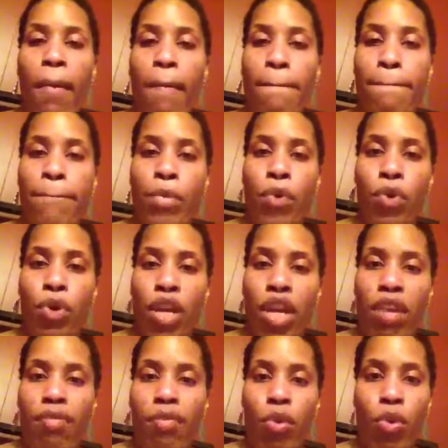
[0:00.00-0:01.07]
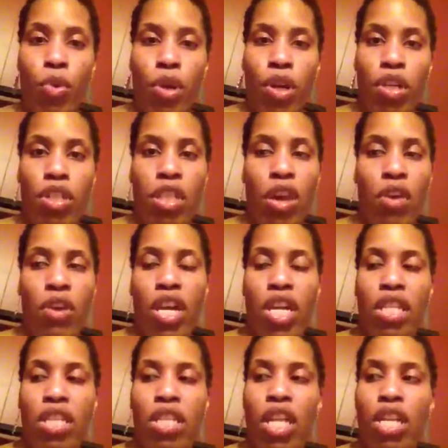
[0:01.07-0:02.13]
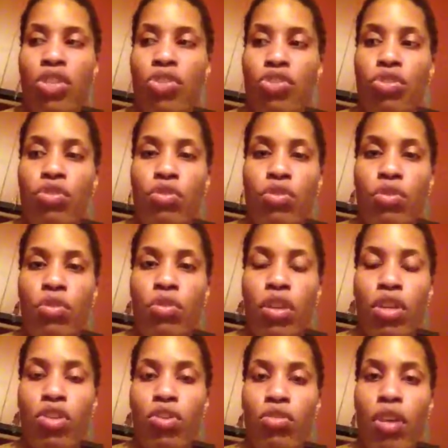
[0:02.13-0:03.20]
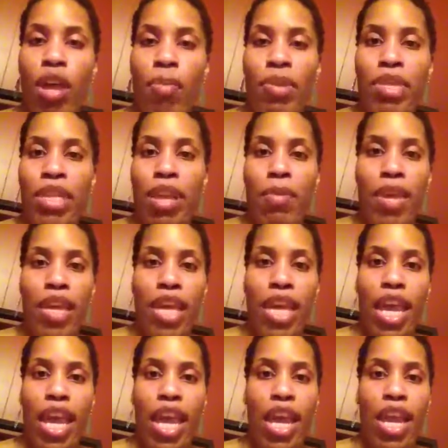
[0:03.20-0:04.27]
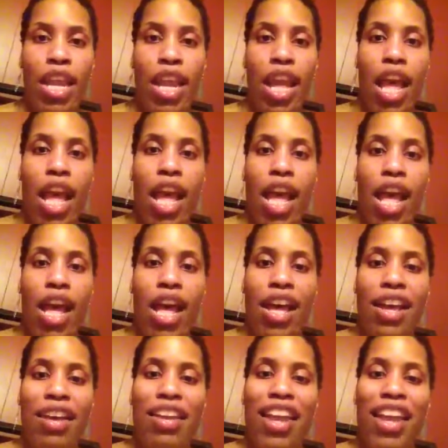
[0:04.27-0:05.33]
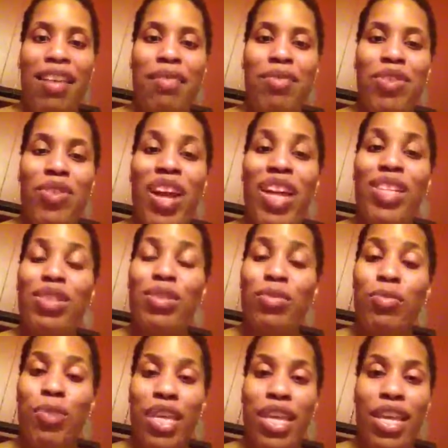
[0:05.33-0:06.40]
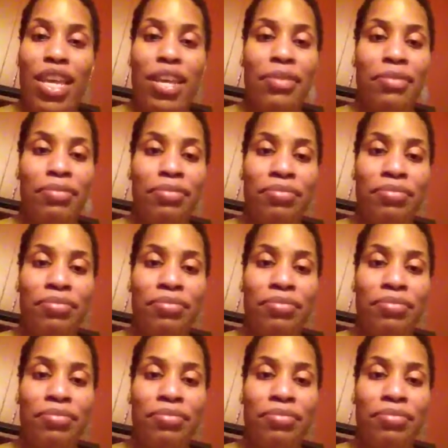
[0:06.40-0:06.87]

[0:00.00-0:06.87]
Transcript: more and more. So it's a true epidemic, and I am trying to be